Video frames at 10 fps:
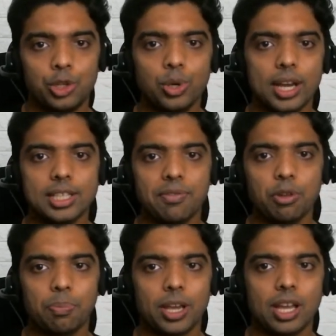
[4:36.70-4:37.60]
You guys have
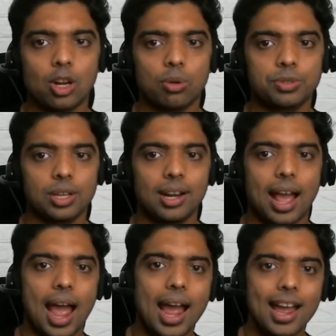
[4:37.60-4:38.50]
to pick an option
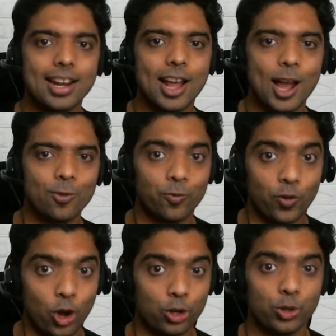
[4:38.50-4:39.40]
and I
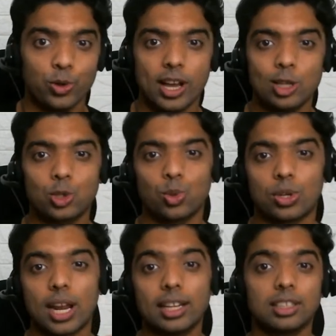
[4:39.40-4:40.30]
want you guys to
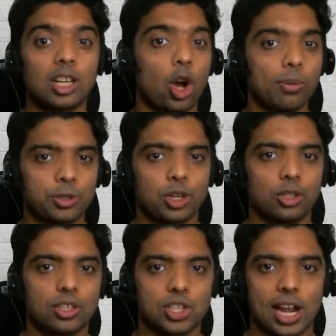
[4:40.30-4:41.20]
write that option
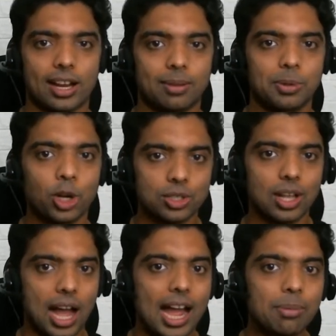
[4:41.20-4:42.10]
on the chat because
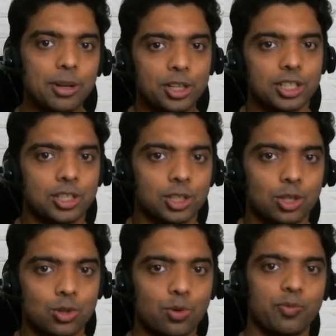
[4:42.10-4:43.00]
I'm interested
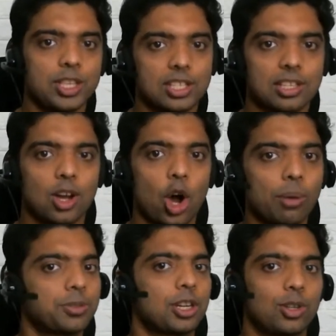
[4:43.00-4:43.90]
to know which
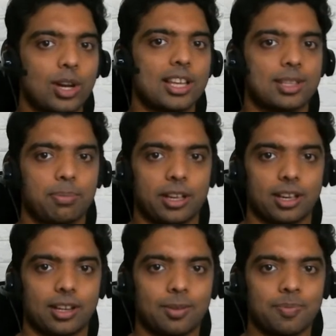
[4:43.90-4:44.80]
option you guys are
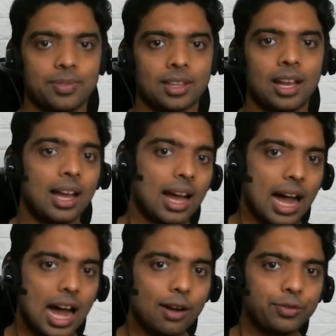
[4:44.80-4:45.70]
picking.
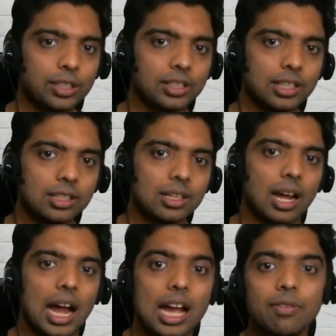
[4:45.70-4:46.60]
After that,
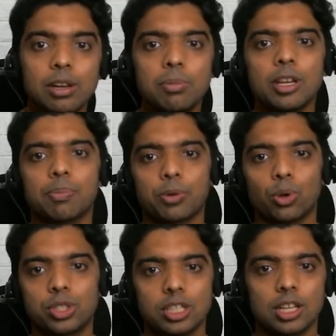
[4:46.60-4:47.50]
I will be
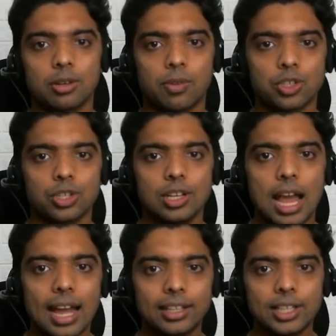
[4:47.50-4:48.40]
approaching that question
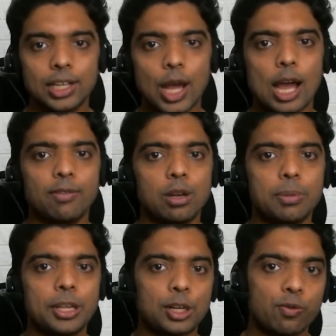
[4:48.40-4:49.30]
and then I will
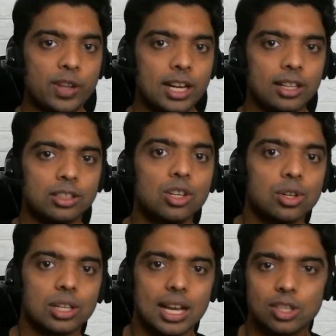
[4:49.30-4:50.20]
be revealing the
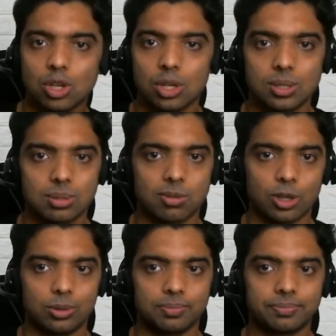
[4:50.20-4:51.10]
right choices for
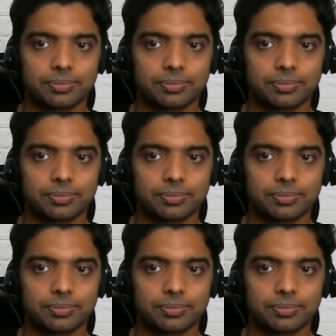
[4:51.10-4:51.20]
you.